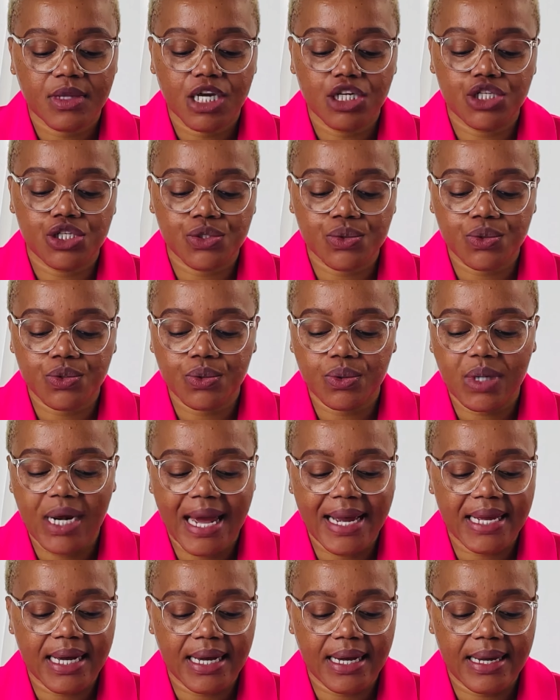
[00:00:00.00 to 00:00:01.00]
do
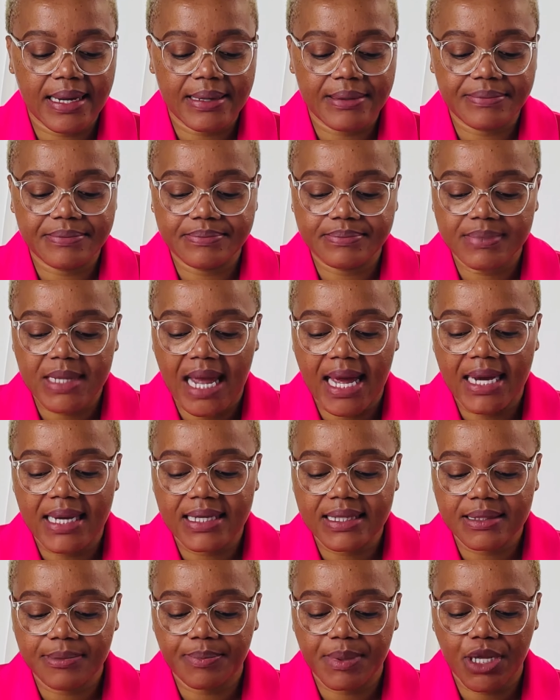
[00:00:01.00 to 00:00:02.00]
like a
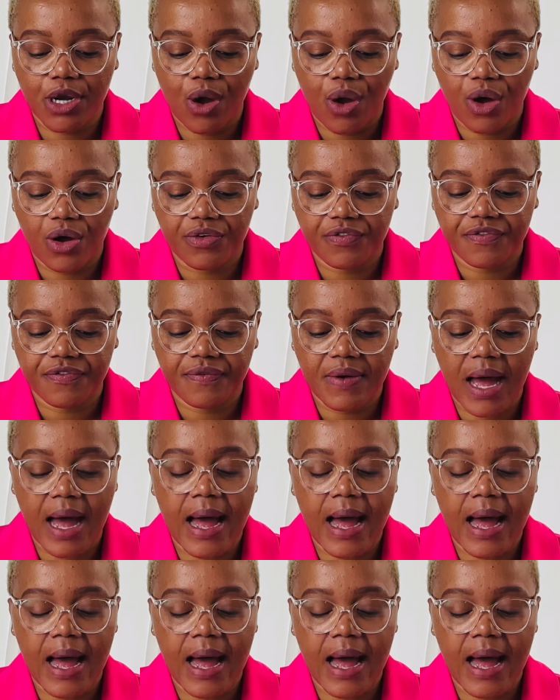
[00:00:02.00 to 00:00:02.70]
little bit of